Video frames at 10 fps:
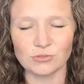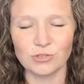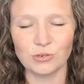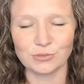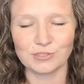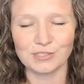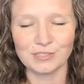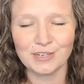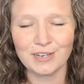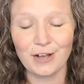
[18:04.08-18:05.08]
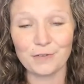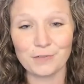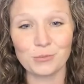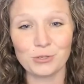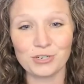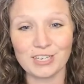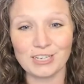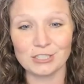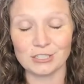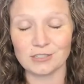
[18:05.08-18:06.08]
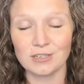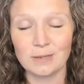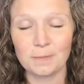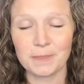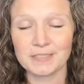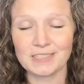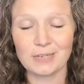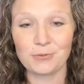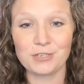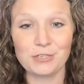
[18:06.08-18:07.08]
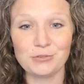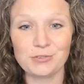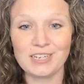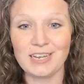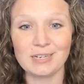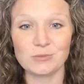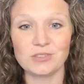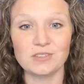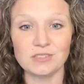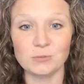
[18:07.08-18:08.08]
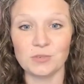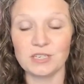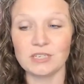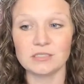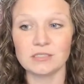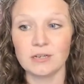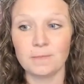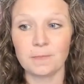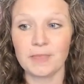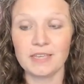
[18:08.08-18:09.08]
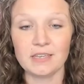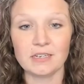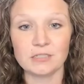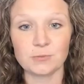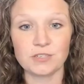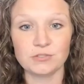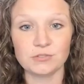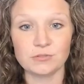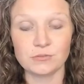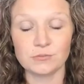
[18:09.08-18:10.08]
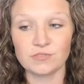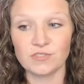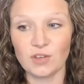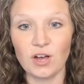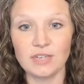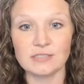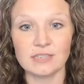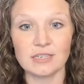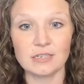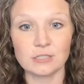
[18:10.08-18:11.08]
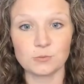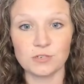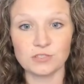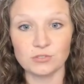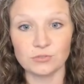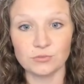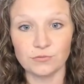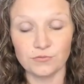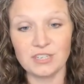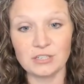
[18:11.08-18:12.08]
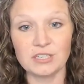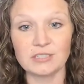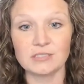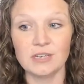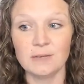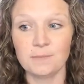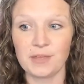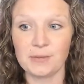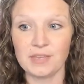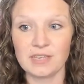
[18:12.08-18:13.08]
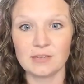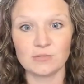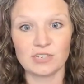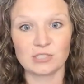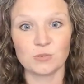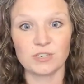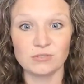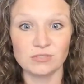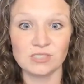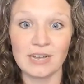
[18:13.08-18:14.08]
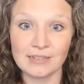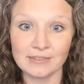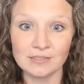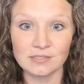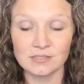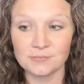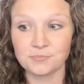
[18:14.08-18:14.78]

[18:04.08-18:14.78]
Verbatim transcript: notes of communication. It's like when you connect with these beings, they can express through thought, they can express through feelings, um, they can express through silence